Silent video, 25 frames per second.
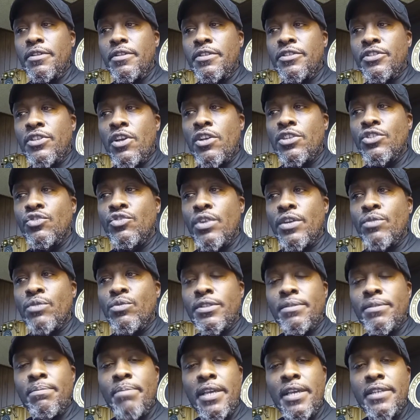Star Trek
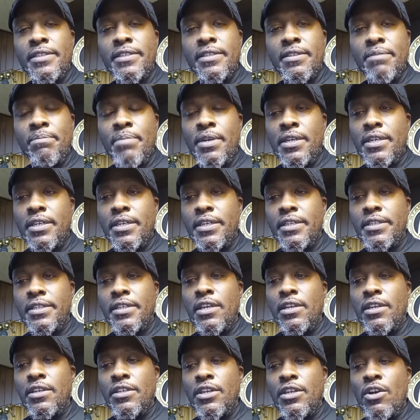was based
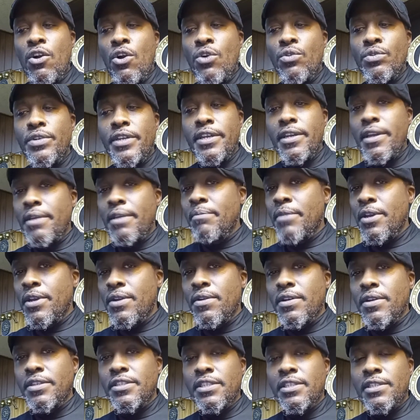upon holding a
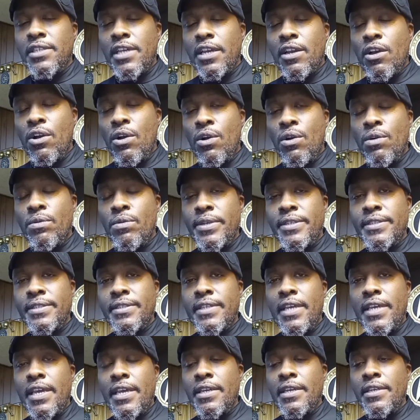mirror, just like I always
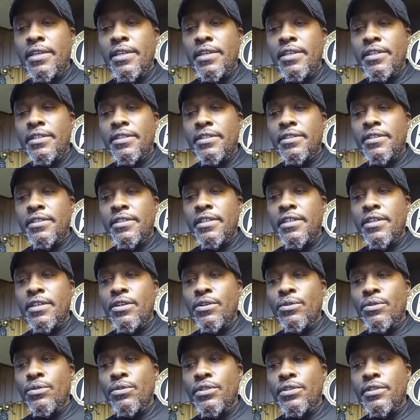say,
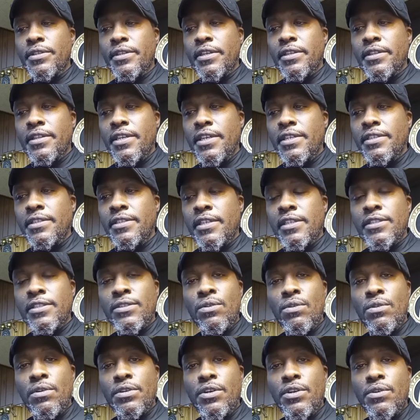to the things
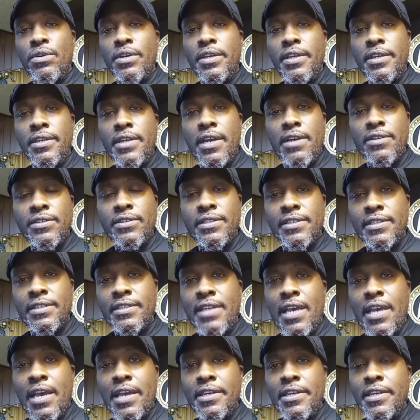that's going on in our
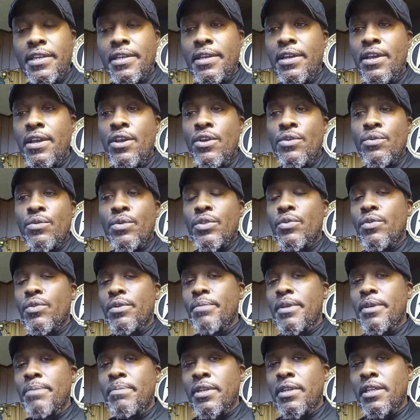society, whether
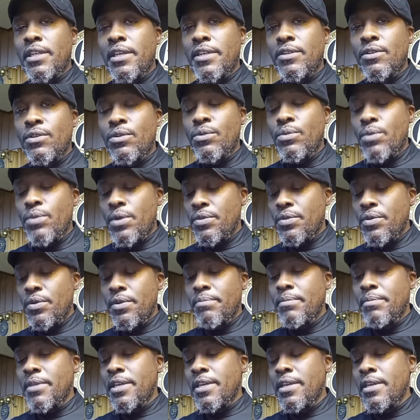it be political, whether
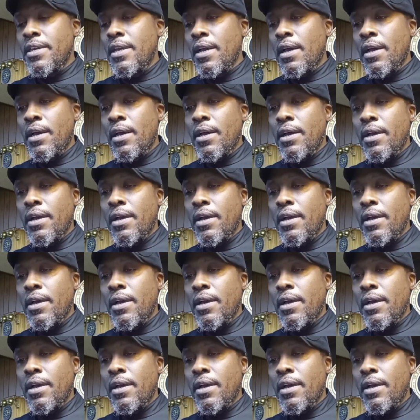it be